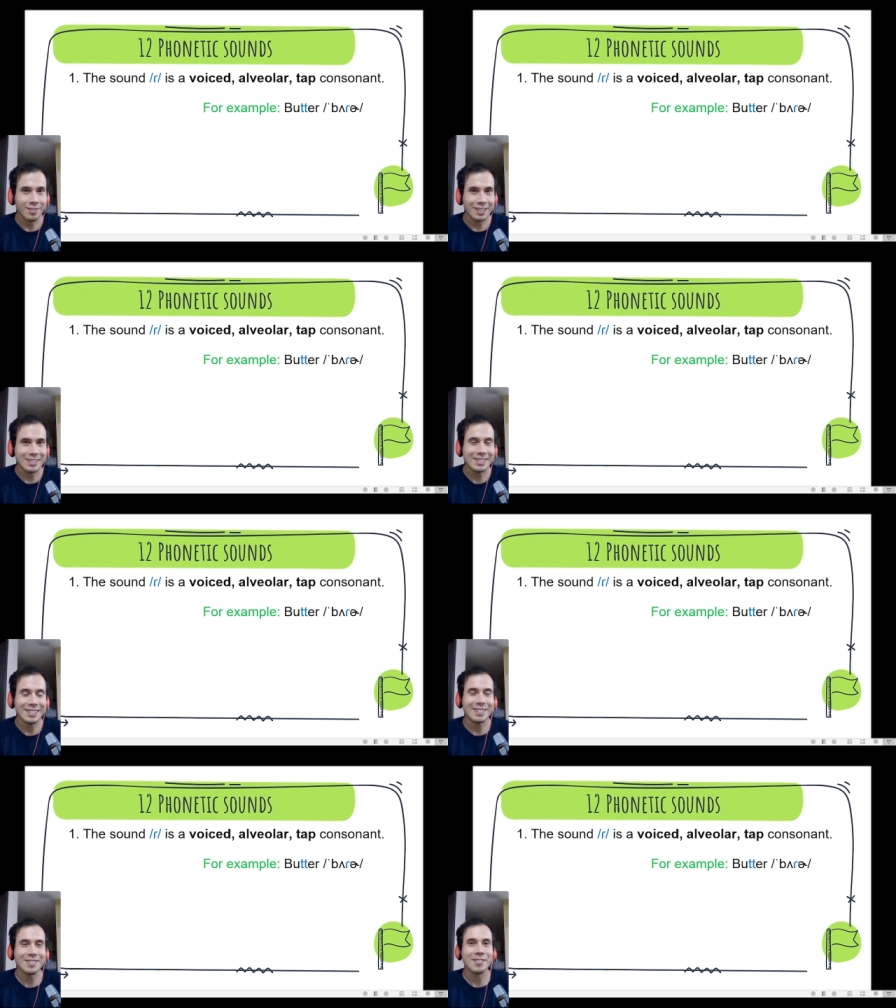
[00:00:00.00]

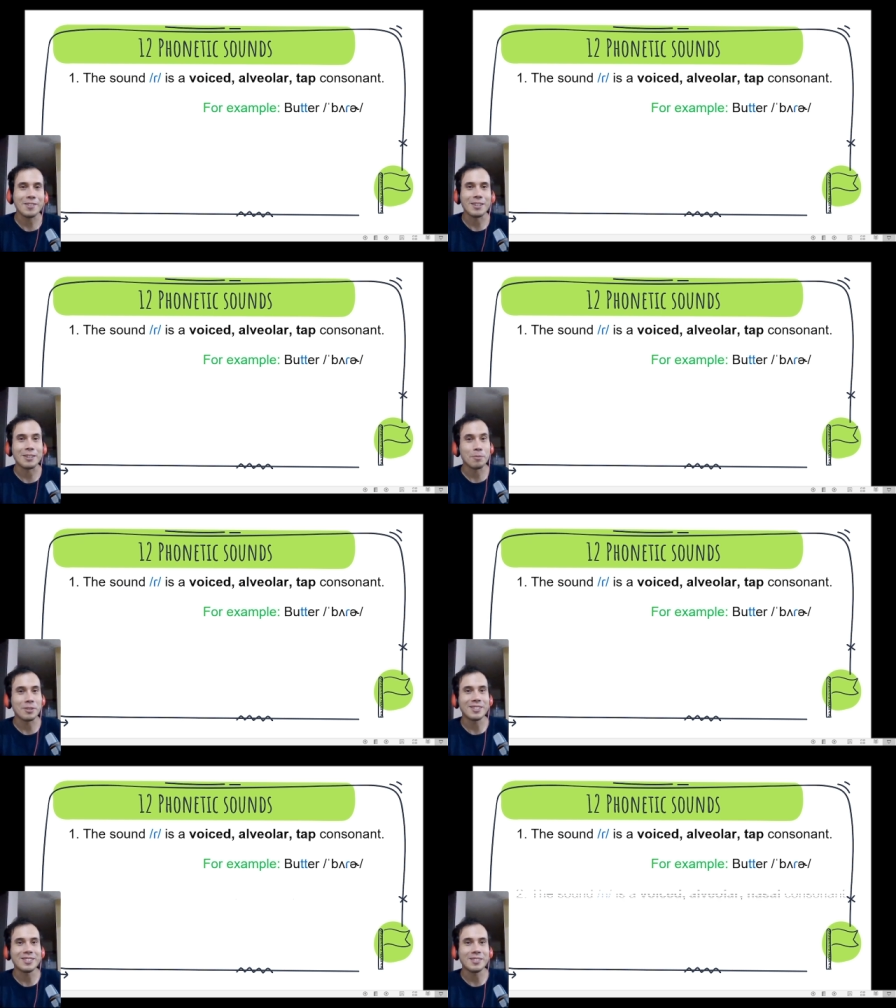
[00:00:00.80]
Excellent everyone! Number
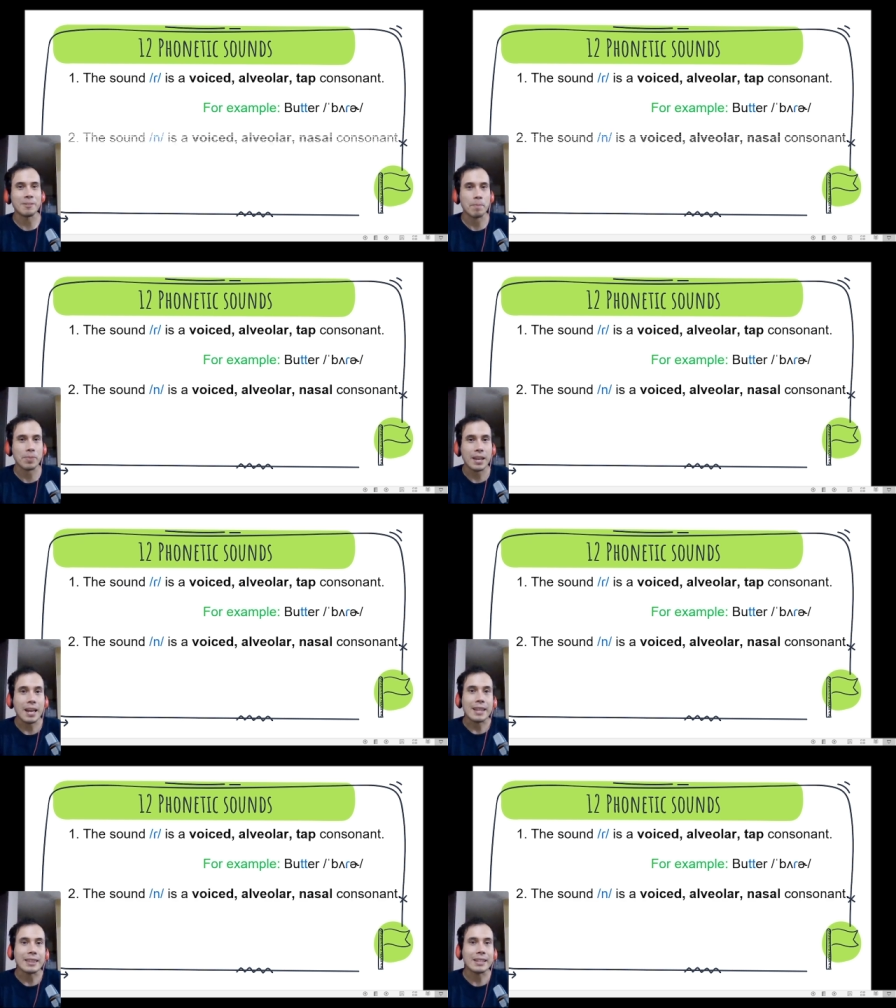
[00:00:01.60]
2.
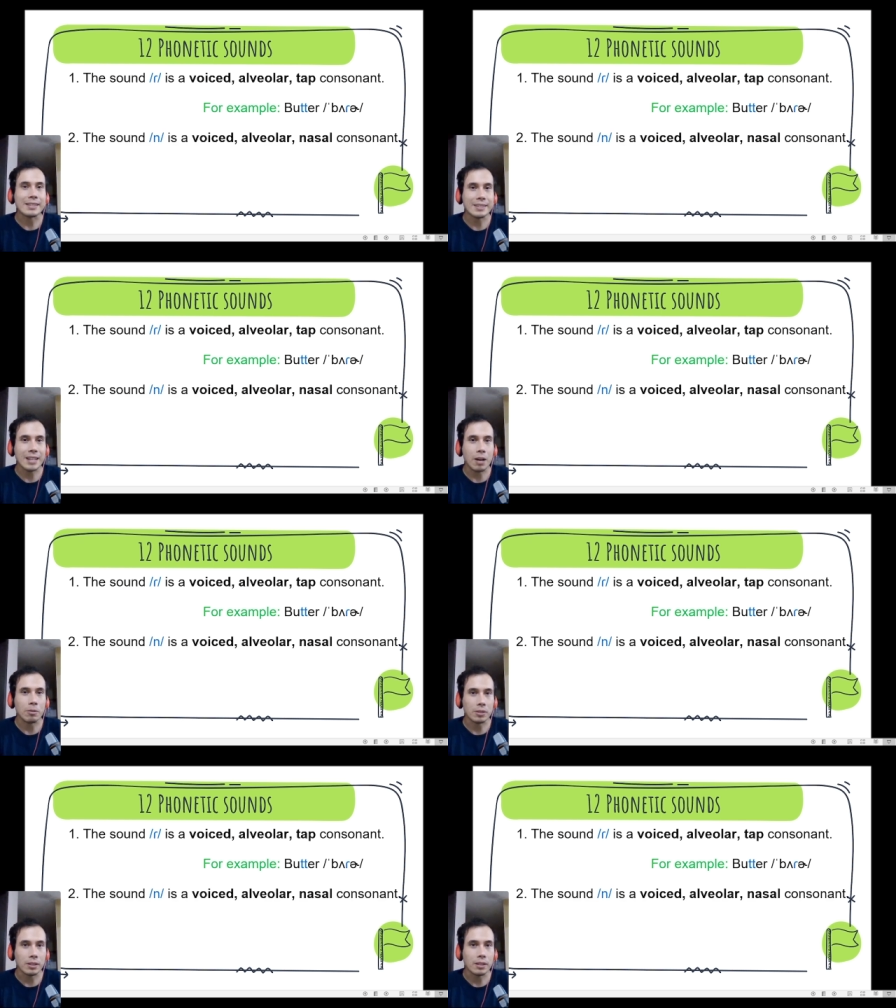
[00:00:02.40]
The
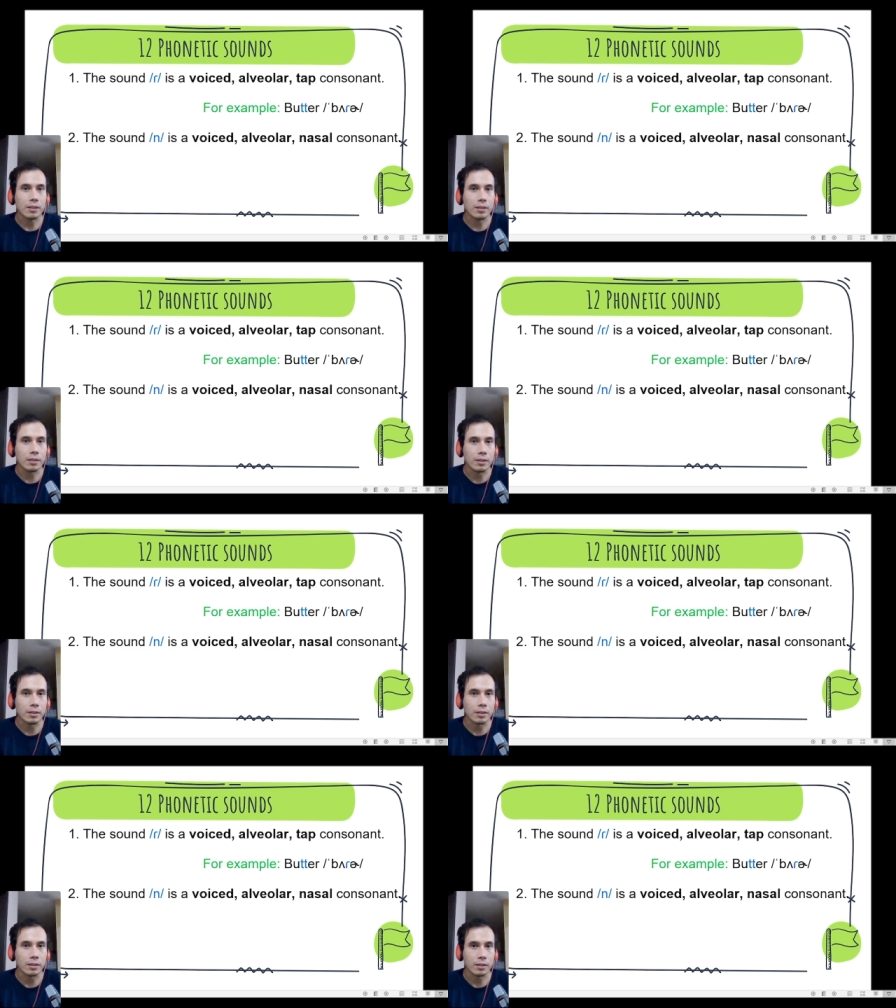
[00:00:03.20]
sound
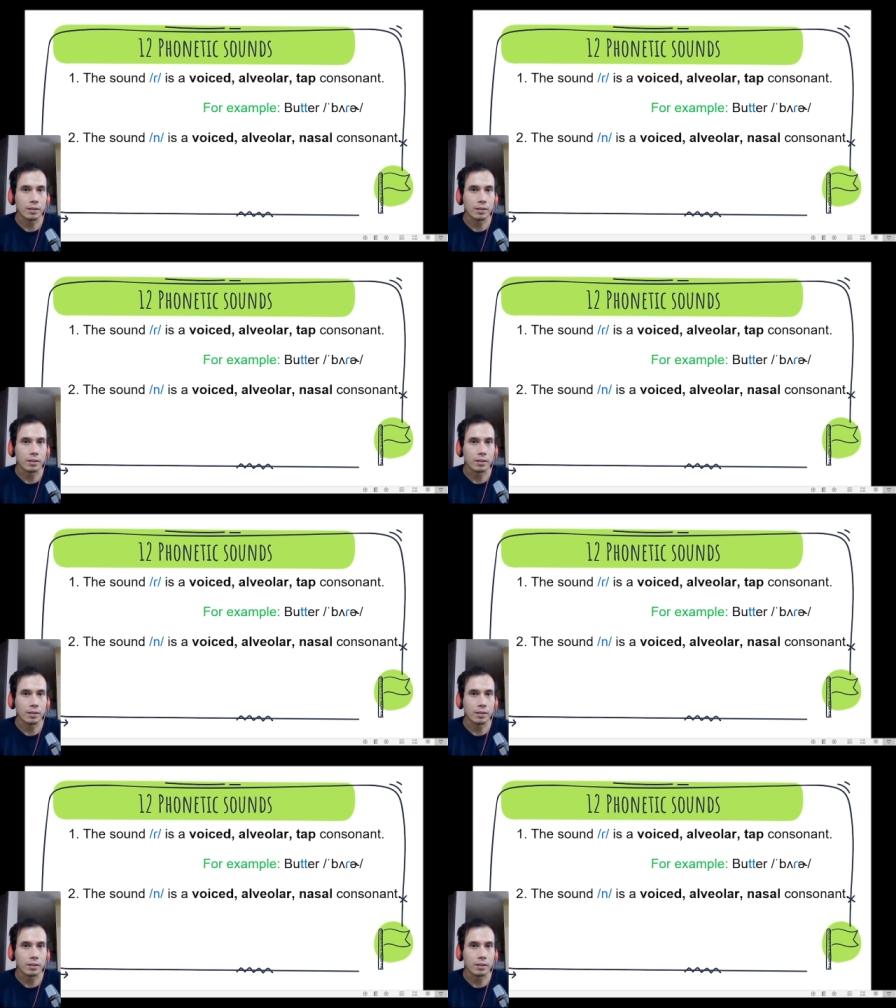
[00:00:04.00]
N,